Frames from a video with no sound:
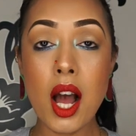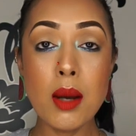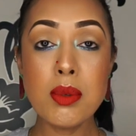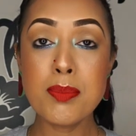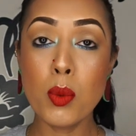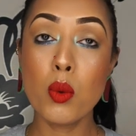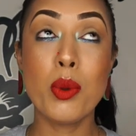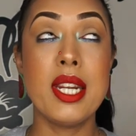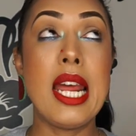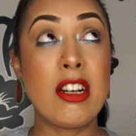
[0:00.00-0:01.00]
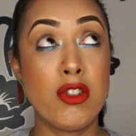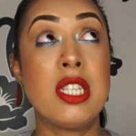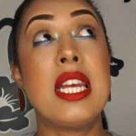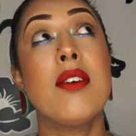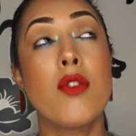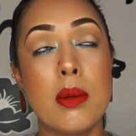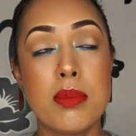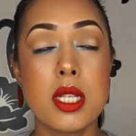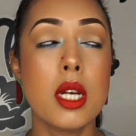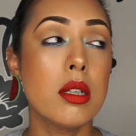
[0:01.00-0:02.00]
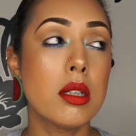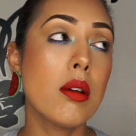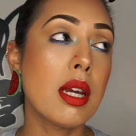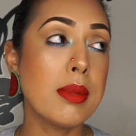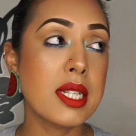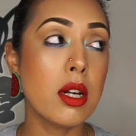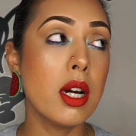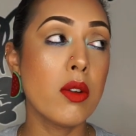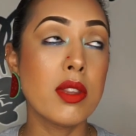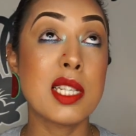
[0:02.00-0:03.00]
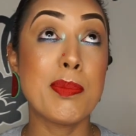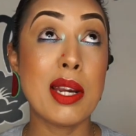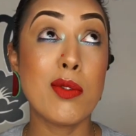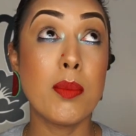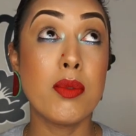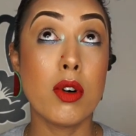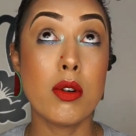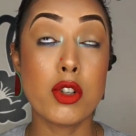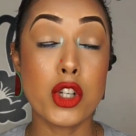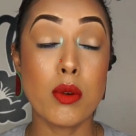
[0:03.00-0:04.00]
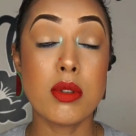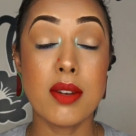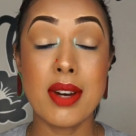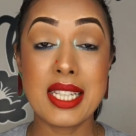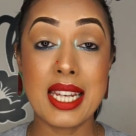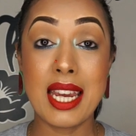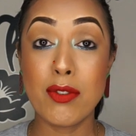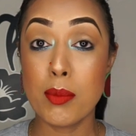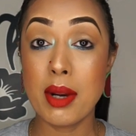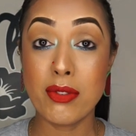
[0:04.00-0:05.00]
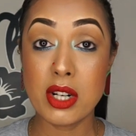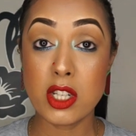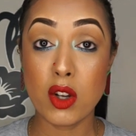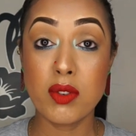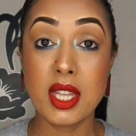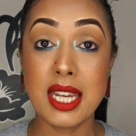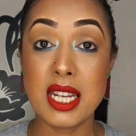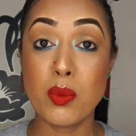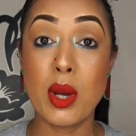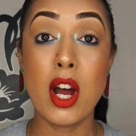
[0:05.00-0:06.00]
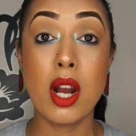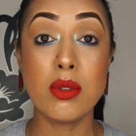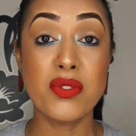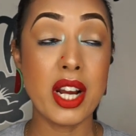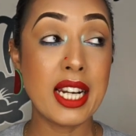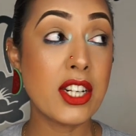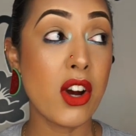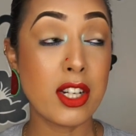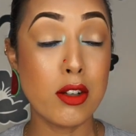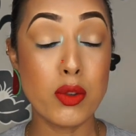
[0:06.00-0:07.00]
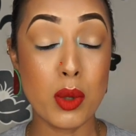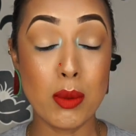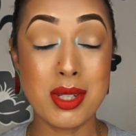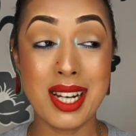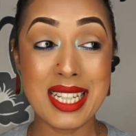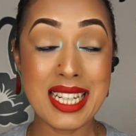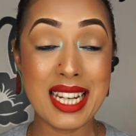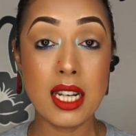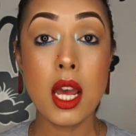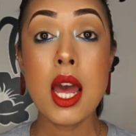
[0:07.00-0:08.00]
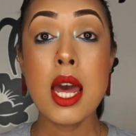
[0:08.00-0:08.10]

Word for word: I was born with an extra set of ribs. Don't get me started on the spare rib jokes I've had to hear from my friends over the years when I was finally diagnosed when I was 19.